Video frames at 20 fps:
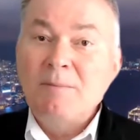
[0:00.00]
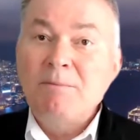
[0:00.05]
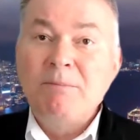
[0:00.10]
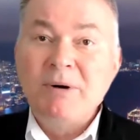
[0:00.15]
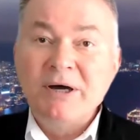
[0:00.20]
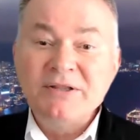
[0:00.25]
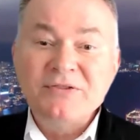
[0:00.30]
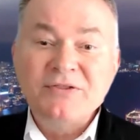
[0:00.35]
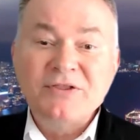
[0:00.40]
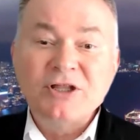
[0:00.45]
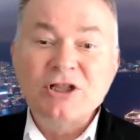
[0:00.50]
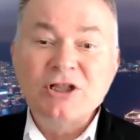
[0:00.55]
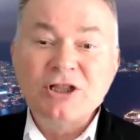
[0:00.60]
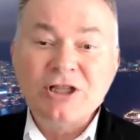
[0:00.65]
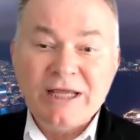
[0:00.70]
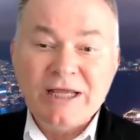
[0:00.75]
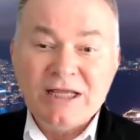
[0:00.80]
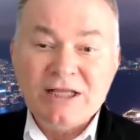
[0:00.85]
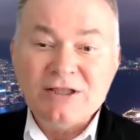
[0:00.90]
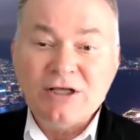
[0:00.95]
But the
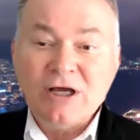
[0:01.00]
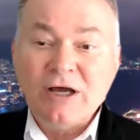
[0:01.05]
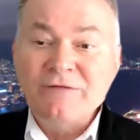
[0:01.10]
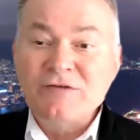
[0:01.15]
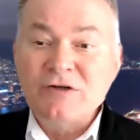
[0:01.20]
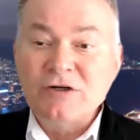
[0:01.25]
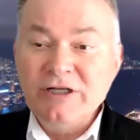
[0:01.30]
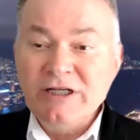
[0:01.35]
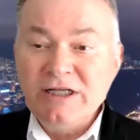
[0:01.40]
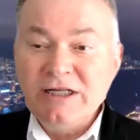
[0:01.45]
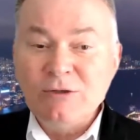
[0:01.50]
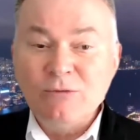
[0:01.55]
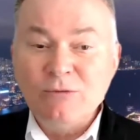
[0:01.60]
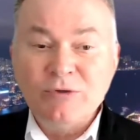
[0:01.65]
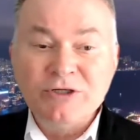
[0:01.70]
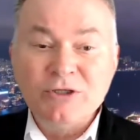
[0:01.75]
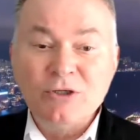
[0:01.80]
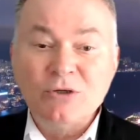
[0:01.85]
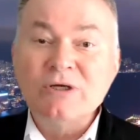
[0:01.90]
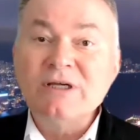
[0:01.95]
length of your eating
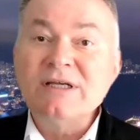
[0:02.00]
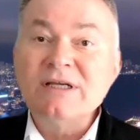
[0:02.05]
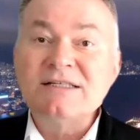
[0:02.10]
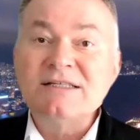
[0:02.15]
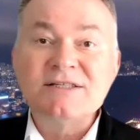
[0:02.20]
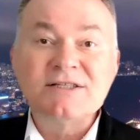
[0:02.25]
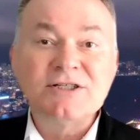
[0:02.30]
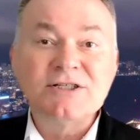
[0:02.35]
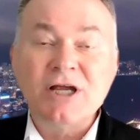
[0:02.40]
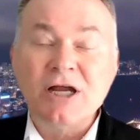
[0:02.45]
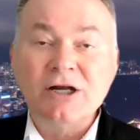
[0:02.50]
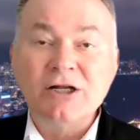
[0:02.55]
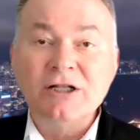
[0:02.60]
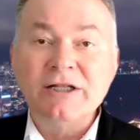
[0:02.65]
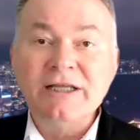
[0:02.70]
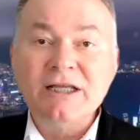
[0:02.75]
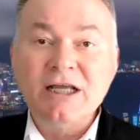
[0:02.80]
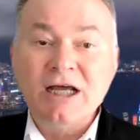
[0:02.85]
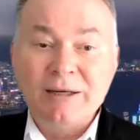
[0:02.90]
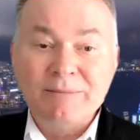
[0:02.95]
window is
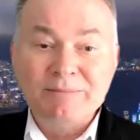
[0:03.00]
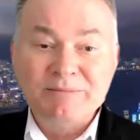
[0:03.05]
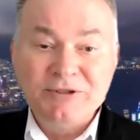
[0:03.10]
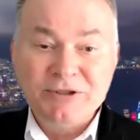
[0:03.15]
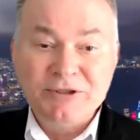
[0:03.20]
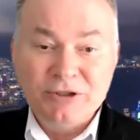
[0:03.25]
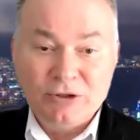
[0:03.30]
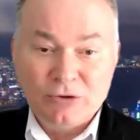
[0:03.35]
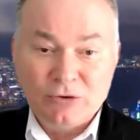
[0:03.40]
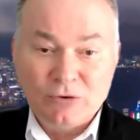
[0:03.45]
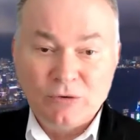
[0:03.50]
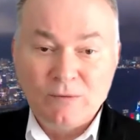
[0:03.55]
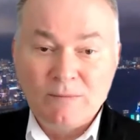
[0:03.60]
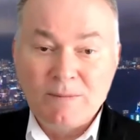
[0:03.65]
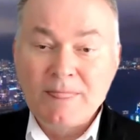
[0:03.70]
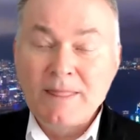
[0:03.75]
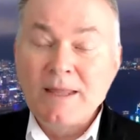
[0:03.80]
entirely up to you.